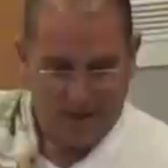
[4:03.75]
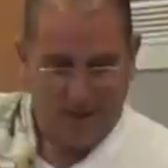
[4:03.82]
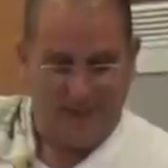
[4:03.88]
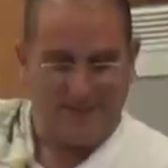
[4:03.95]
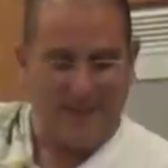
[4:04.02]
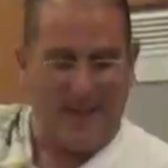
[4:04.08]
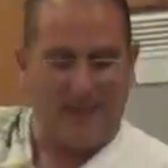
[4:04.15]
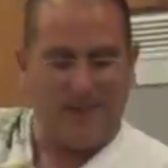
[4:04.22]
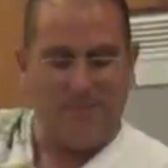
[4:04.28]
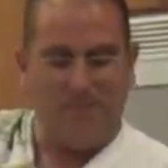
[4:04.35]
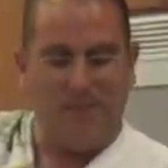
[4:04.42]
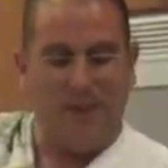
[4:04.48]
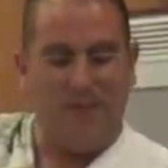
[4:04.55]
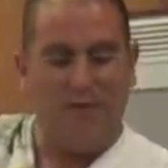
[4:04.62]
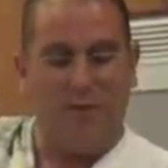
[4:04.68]
Italian
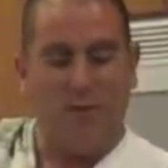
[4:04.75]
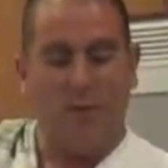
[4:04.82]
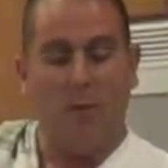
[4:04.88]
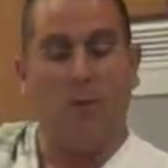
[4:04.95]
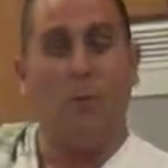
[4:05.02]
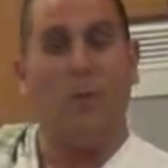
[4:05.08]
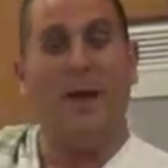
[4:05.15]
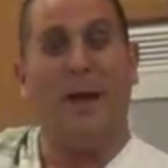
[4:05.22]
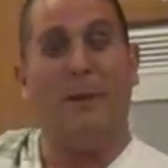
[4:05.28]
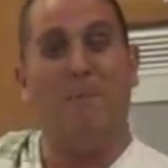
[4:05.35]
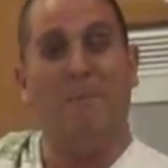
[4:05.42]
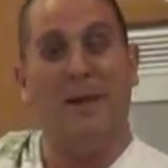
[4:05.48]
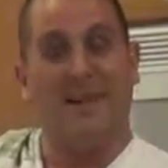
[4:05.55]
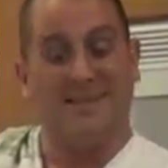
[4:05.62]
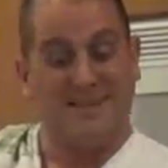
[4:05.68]
beef, where they
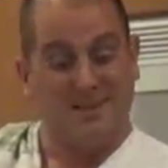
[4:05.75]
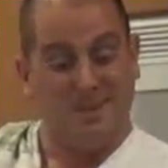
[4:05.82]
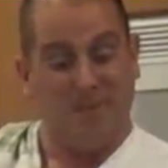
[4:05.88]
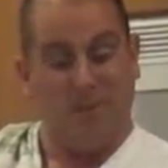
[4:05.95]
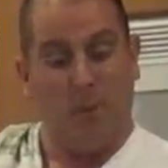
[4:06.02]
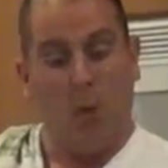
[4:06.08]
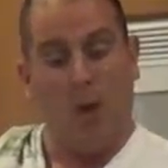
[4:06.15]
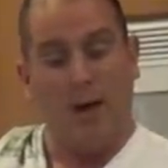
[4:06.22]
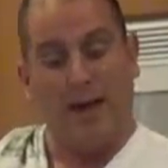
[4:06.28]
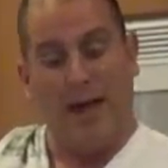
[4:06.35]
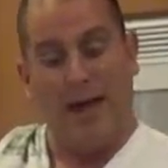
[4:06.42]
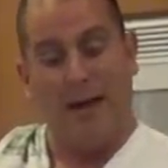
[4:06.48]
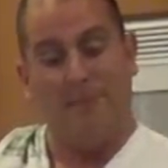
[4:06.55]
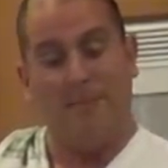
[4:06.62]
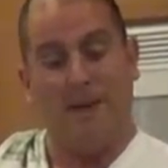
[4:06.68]
mix pork
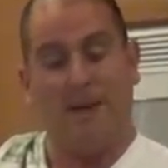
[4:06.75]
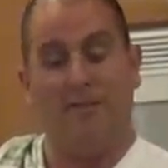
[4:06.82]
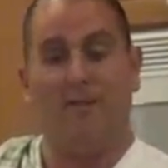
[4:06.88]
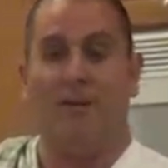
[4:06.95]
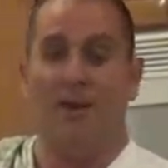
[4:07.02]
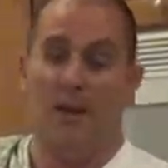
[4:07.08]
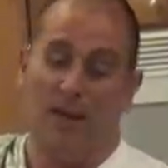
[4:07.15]
and beef.